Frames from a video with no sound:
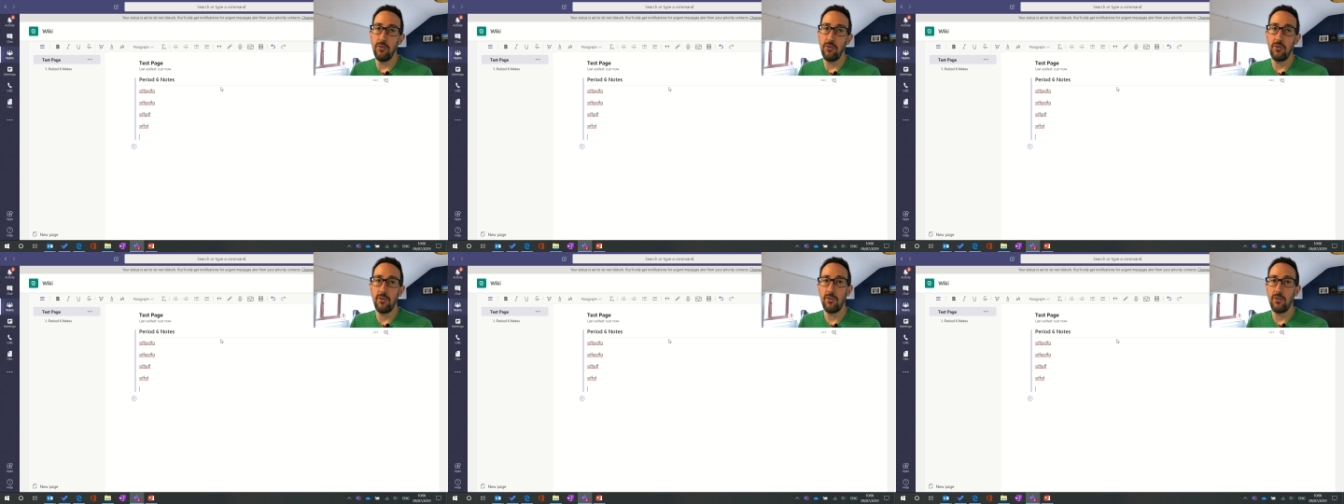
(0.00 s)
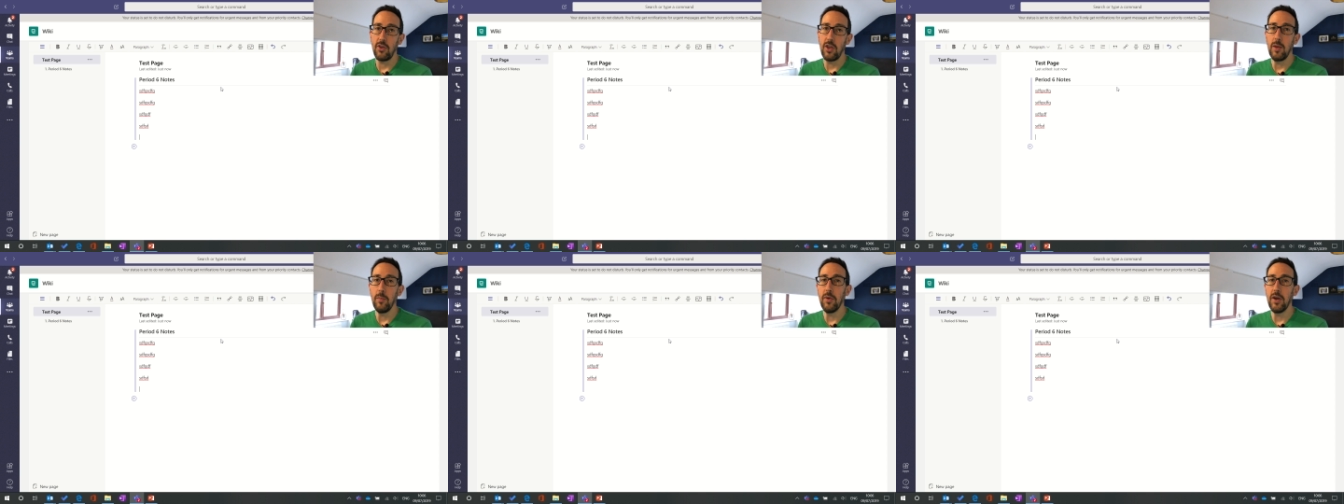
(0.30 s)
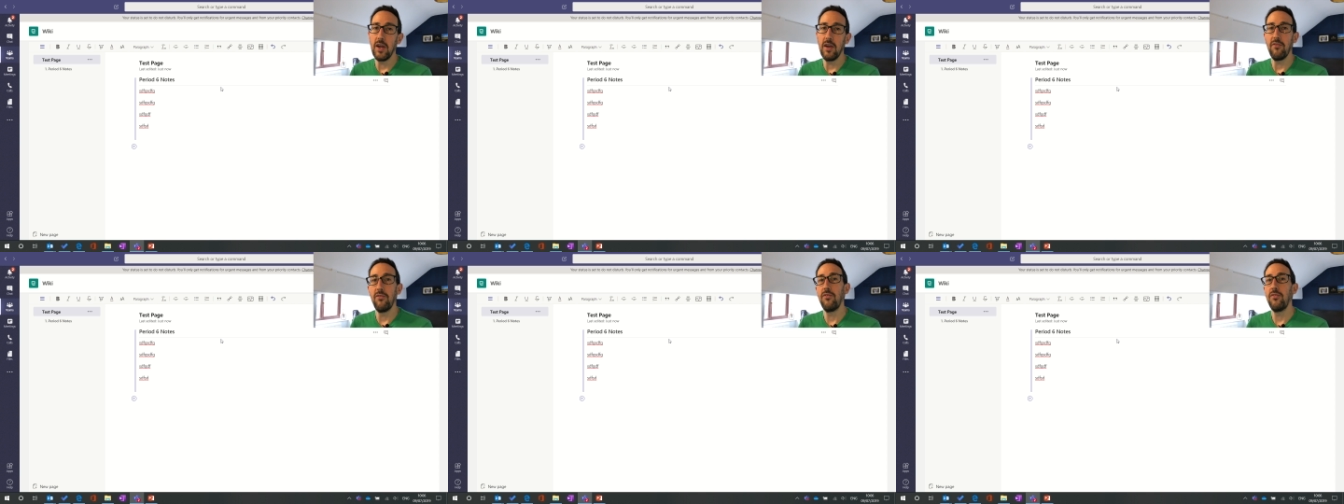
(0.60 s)
So you might
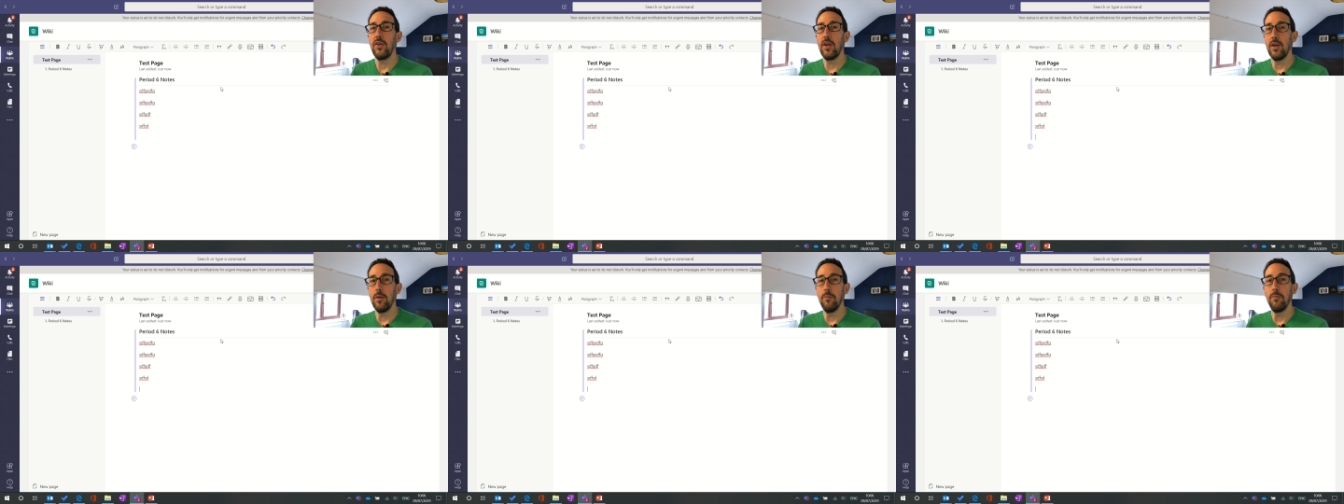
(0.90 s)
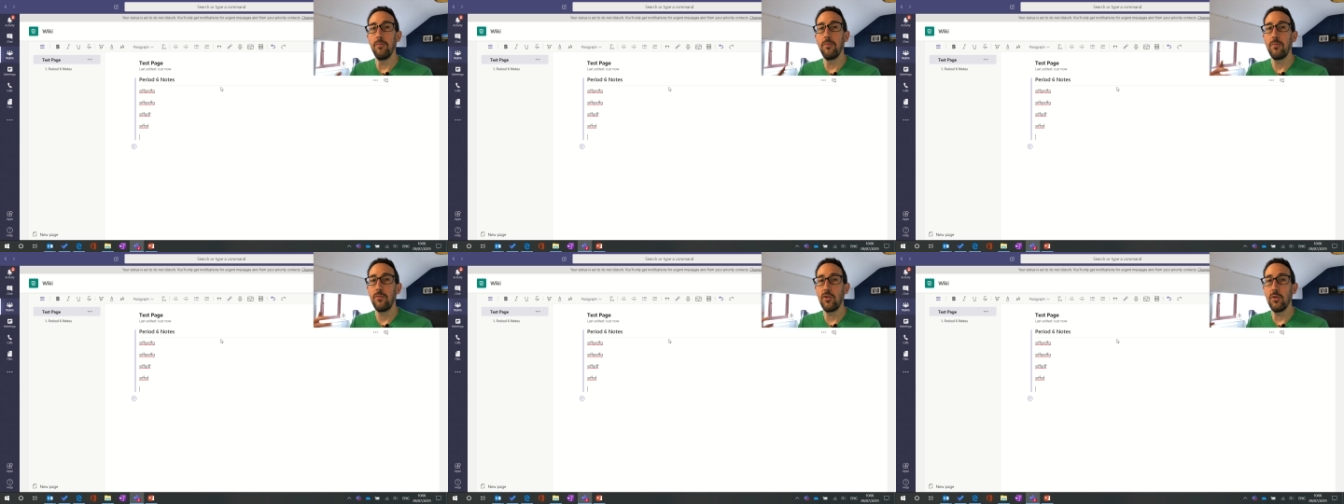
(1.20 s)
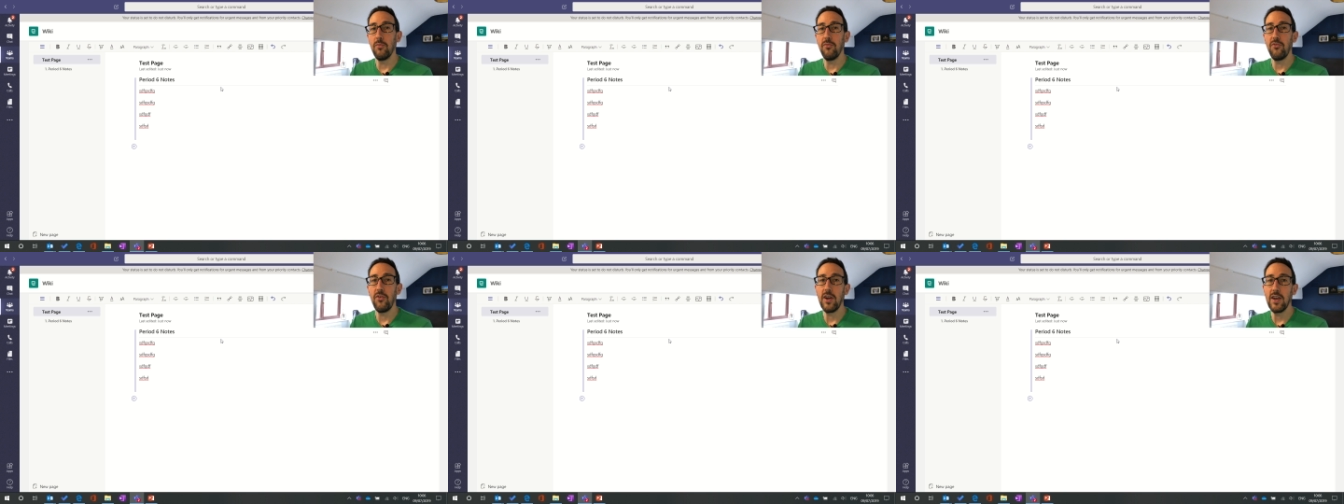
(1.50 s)
have um, some
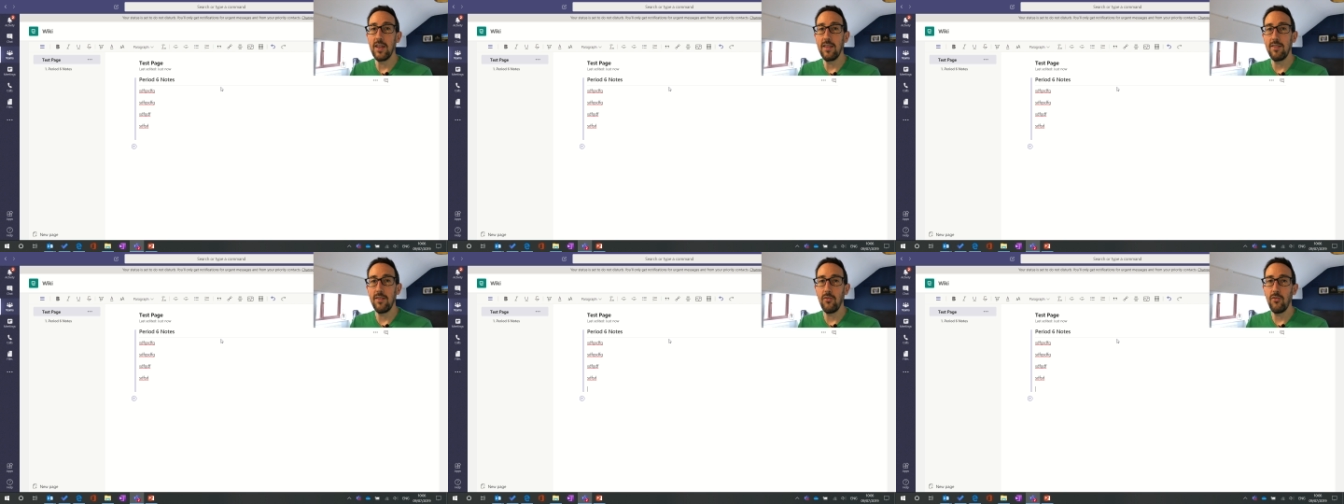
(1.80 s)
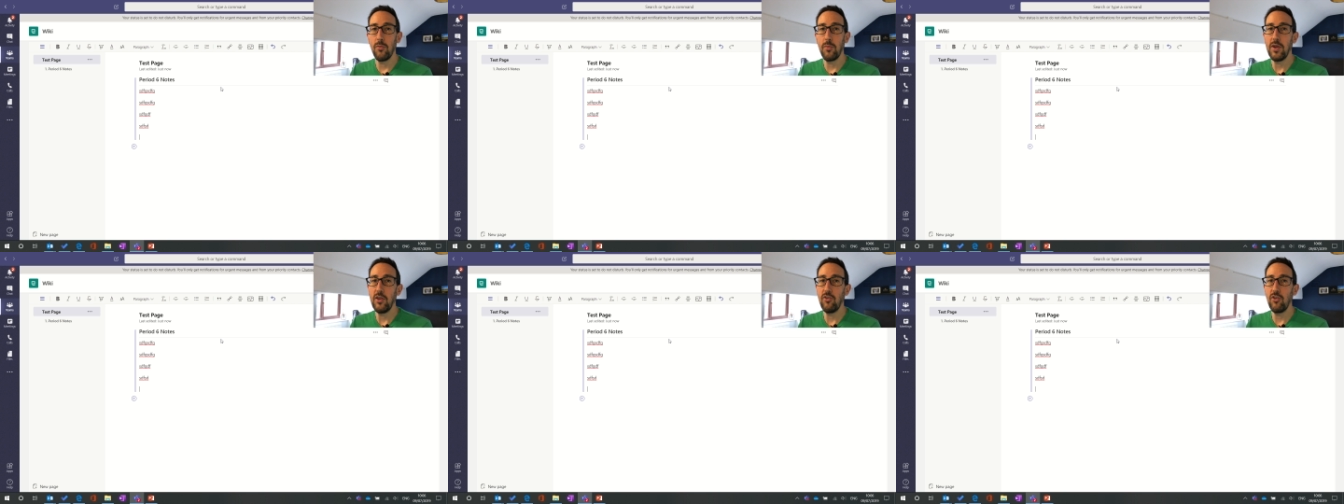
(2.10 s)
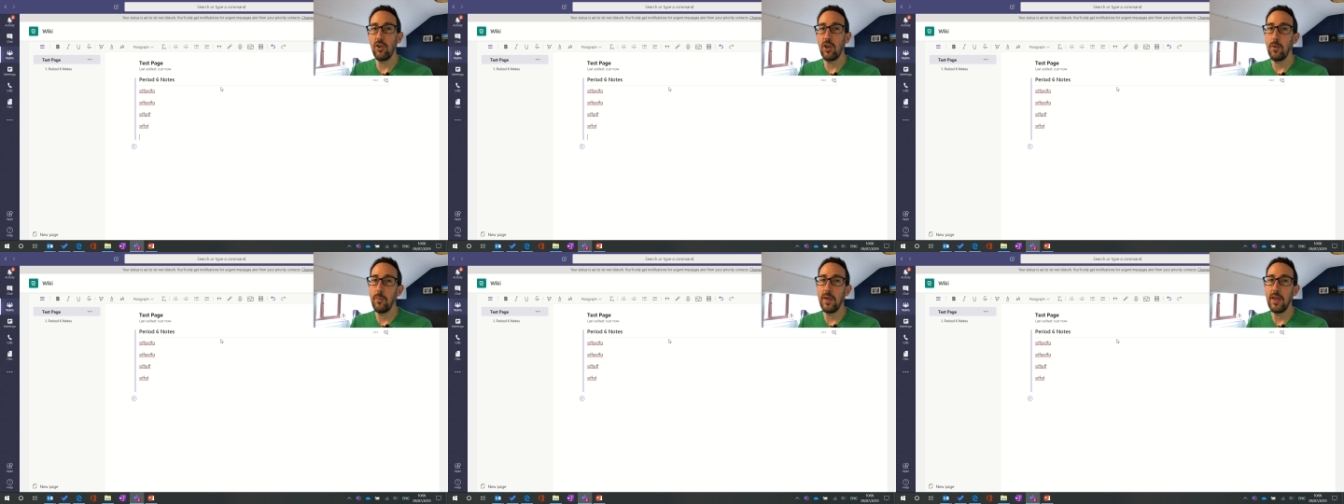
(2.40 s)
finance
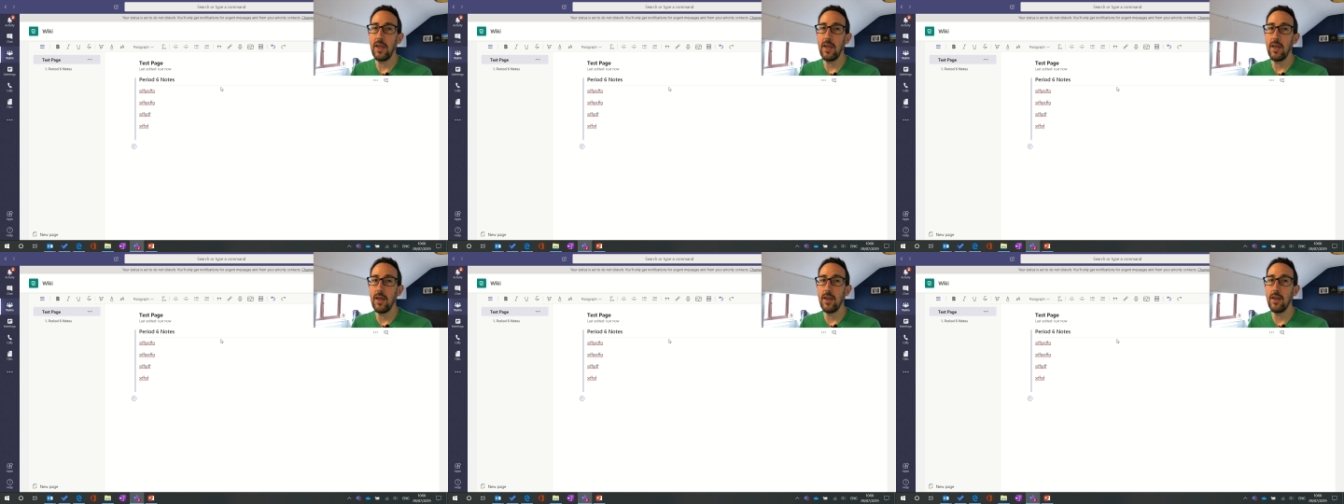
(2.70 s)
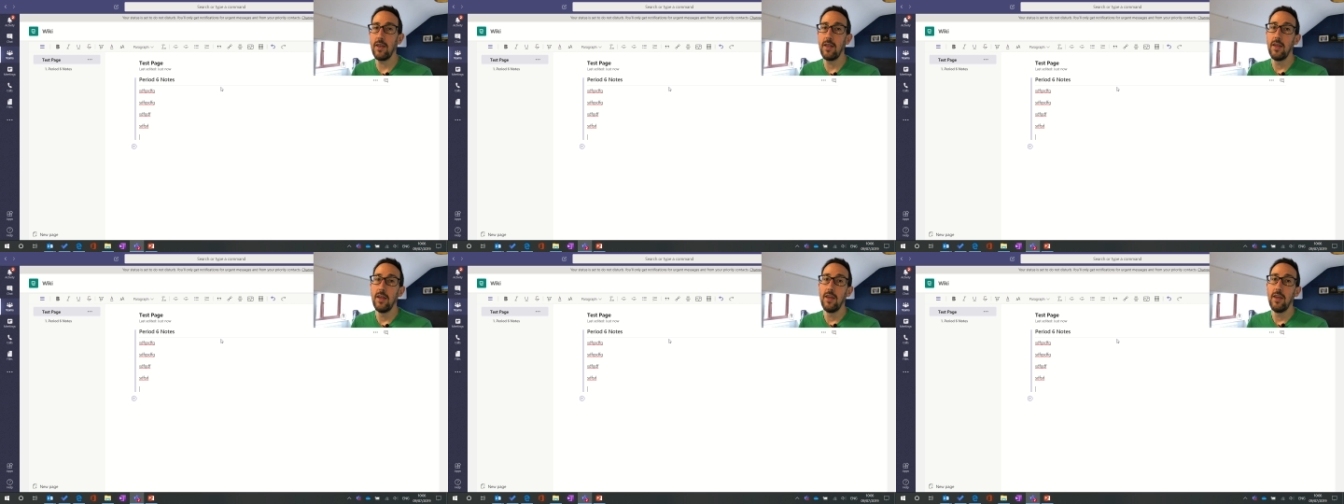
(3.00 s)
information coming in,